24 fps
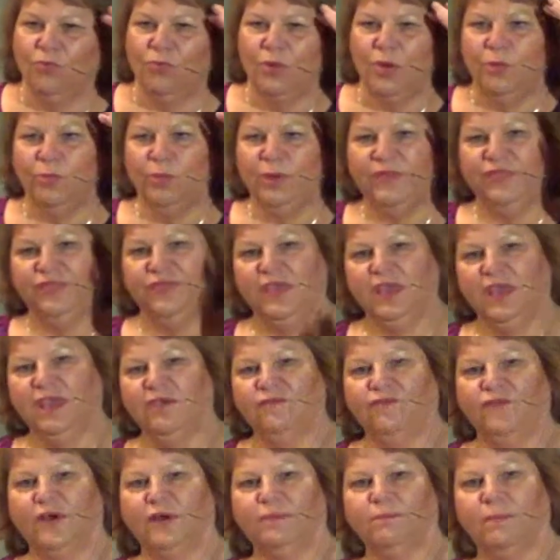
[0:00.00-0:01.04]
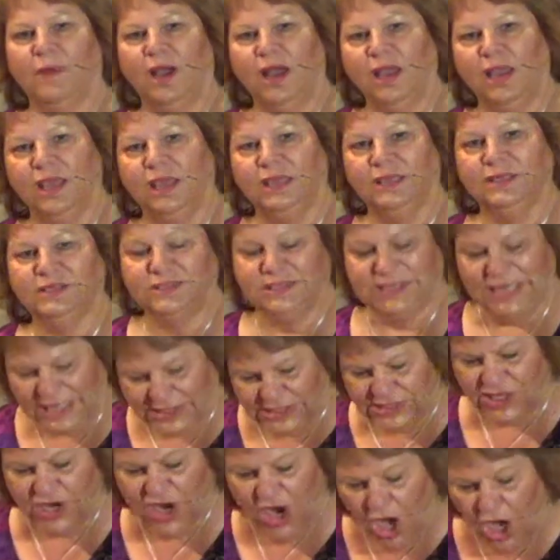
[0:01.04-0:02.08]
When we think of our minds
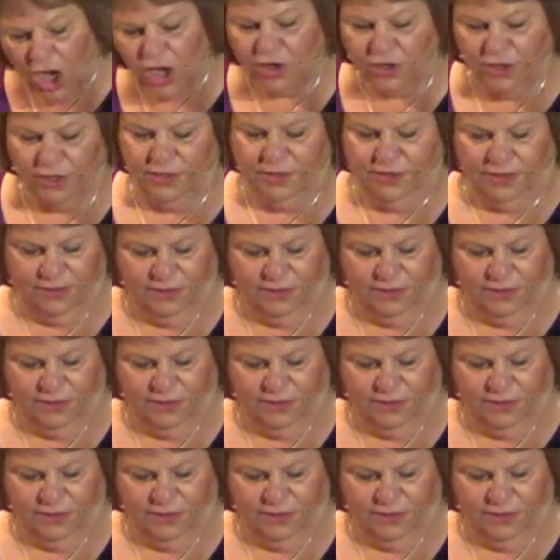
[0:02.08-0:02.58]
as a garden,